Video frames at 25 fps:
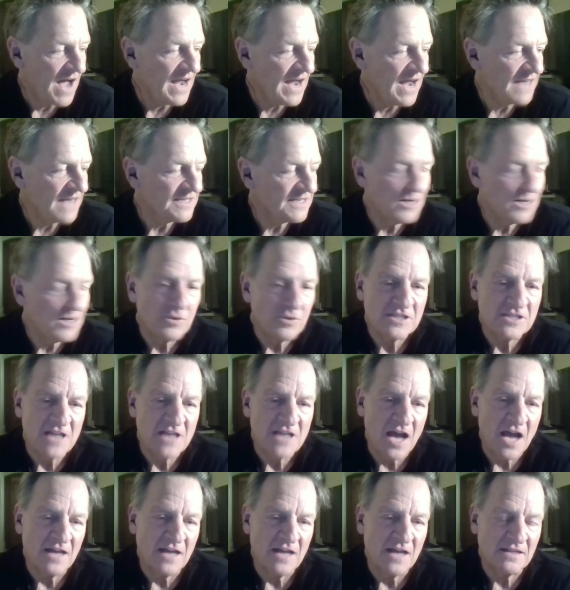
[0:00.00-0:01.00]
I got to know a
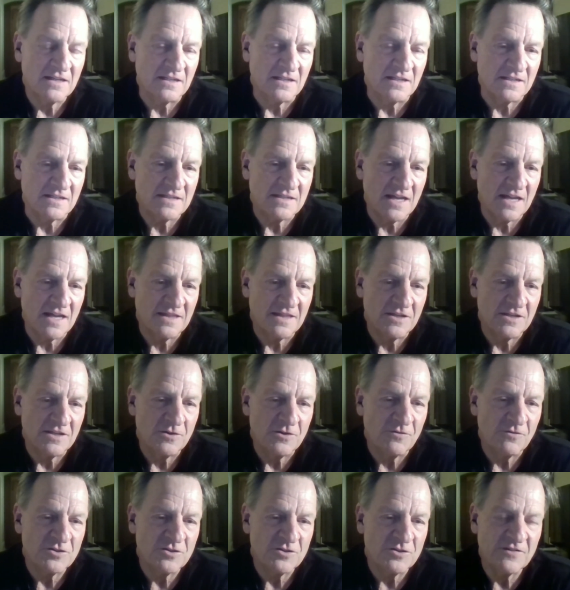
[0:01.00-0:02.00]
scientist at the
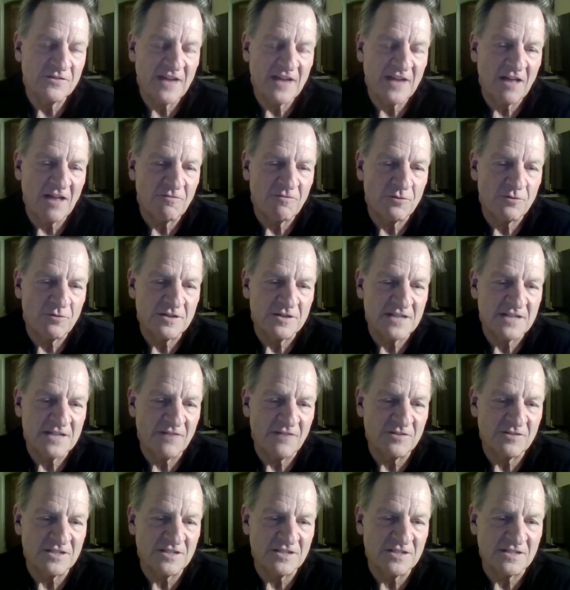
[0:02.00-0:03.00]
University of California,
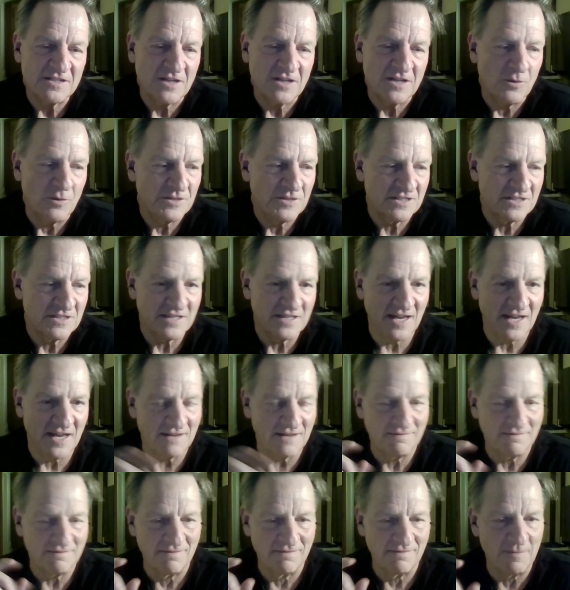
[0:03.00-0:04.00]
San Francisco, which is
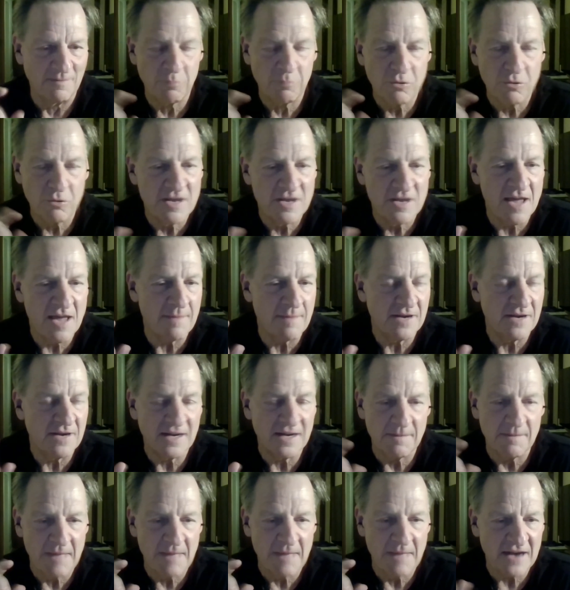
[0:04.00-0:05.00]
like the
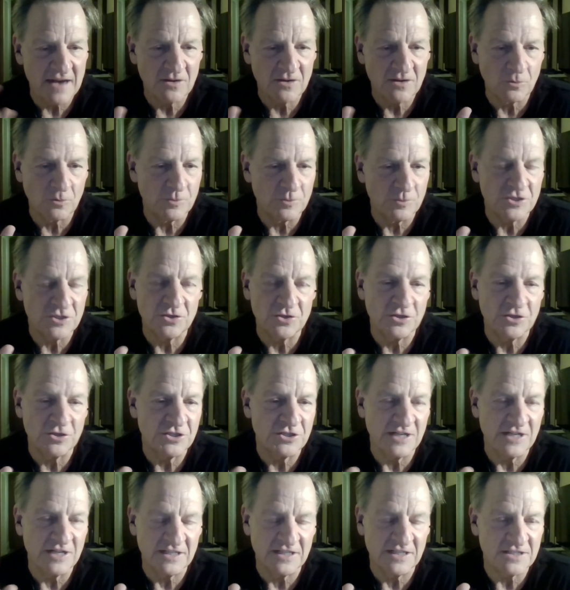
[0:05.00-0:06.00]
preeminent medical
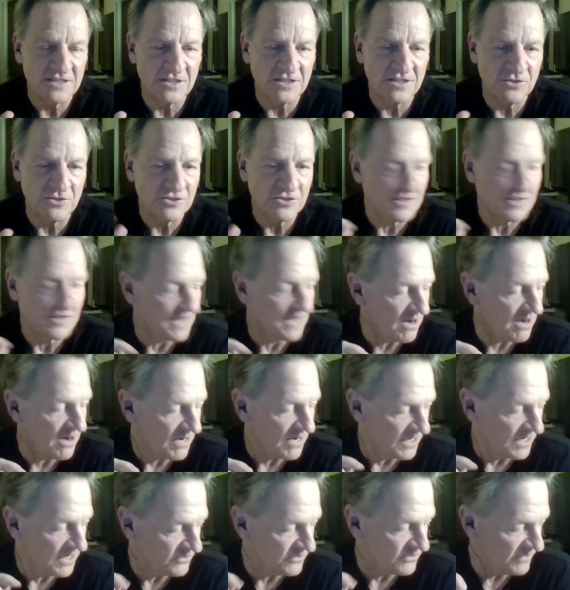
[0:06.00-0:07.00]
research institution in
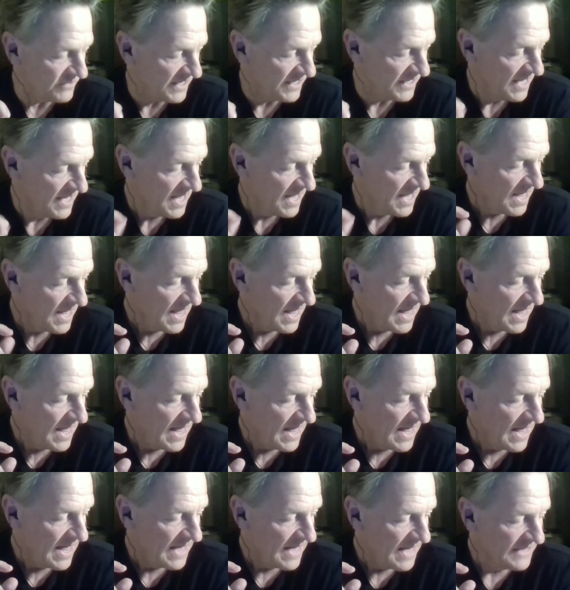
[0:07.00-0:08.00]
our country.
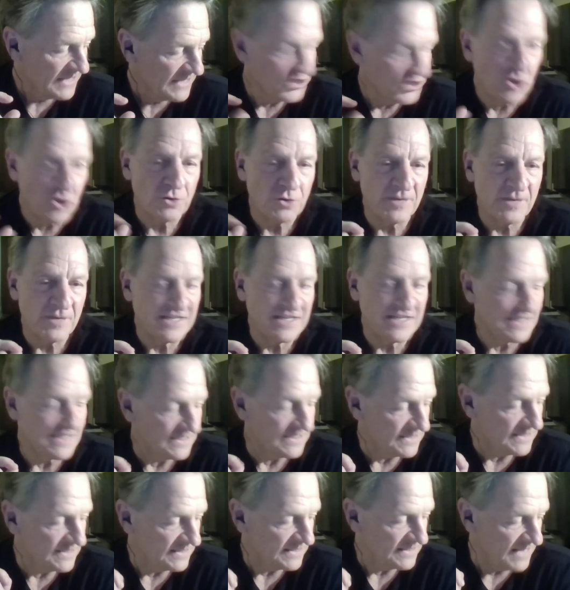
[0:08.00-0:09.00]
Joe
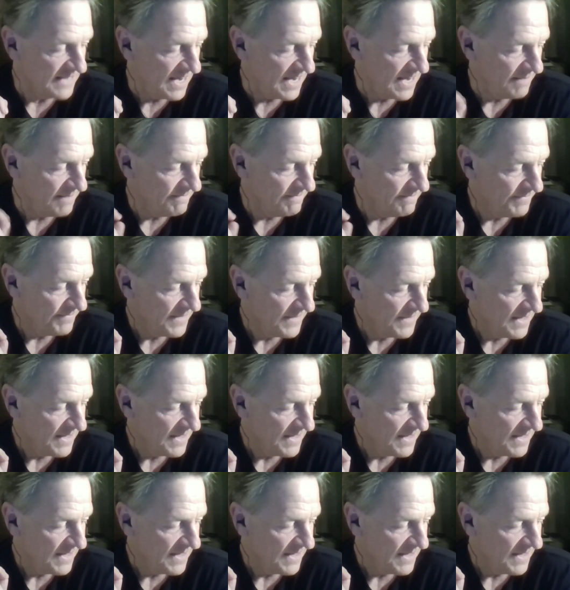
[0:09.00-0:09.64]
DeRisi is his name.